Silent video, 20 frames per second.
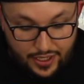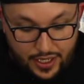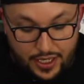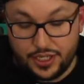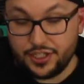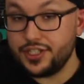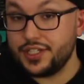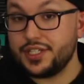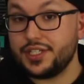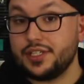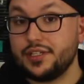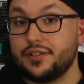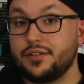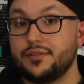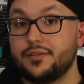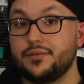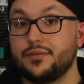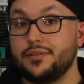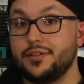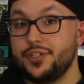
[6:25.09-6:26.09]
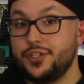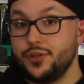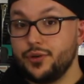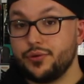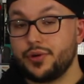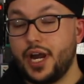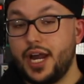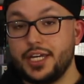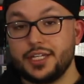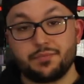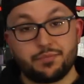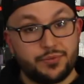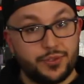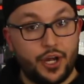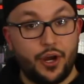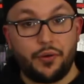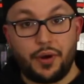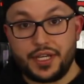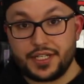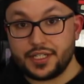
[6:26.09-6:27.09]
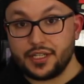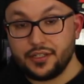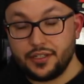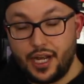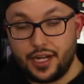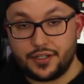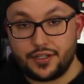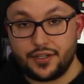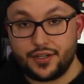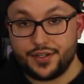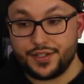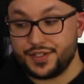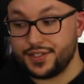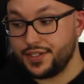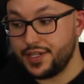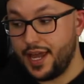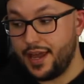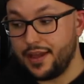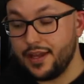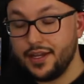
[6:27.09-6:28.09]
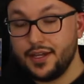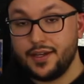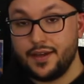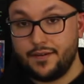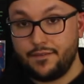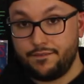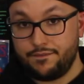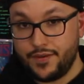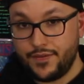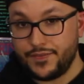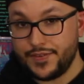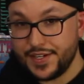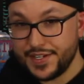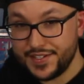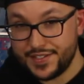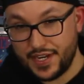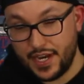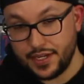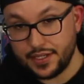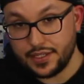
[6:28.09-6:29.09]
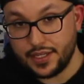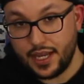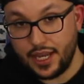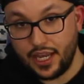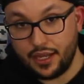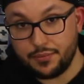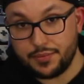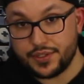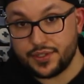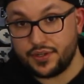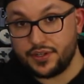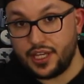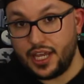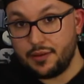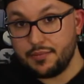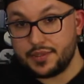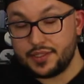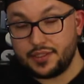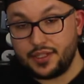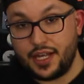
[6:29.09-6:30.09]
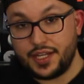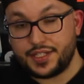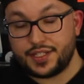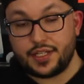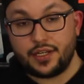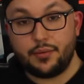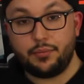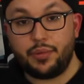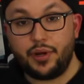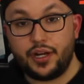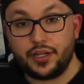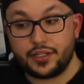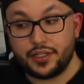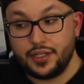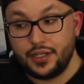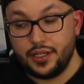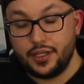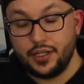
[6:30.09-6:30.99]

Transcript: It's just, you guys know as collectors that 50-cent games or games less than $1